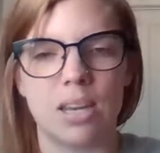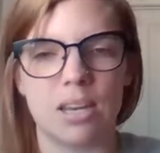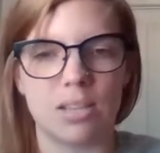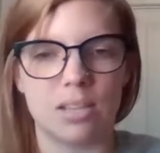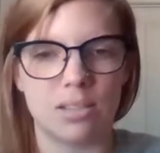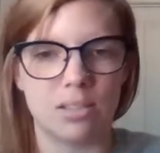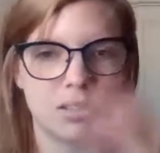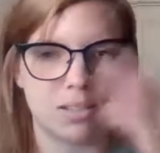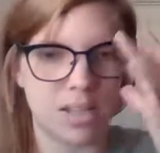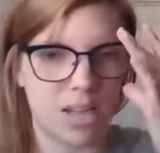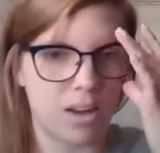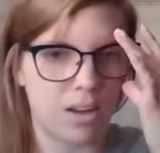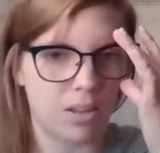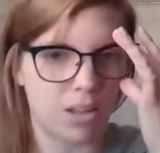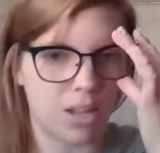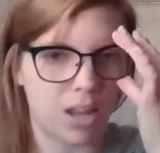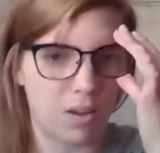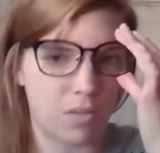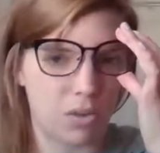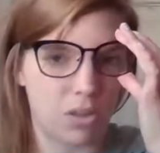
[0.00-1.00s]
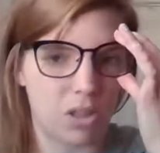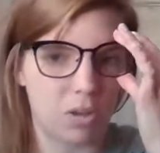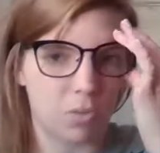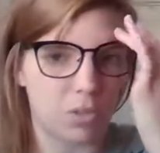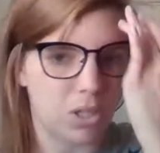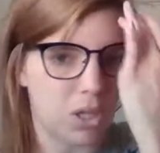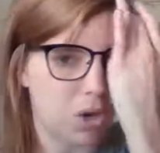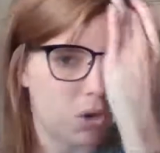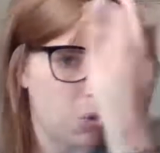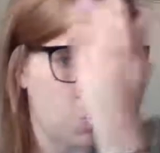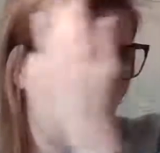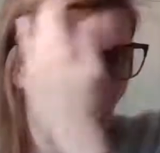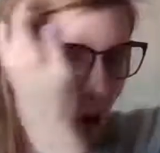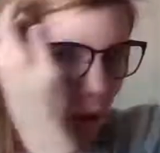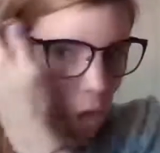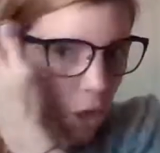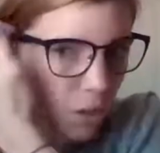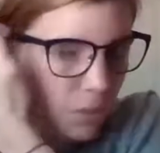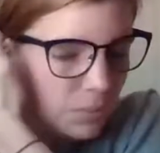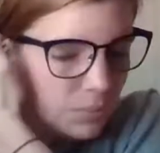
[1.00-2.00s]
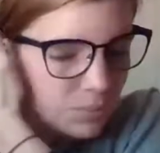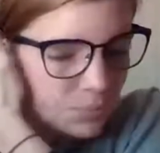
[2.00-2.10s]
it sounded like everything was underwater.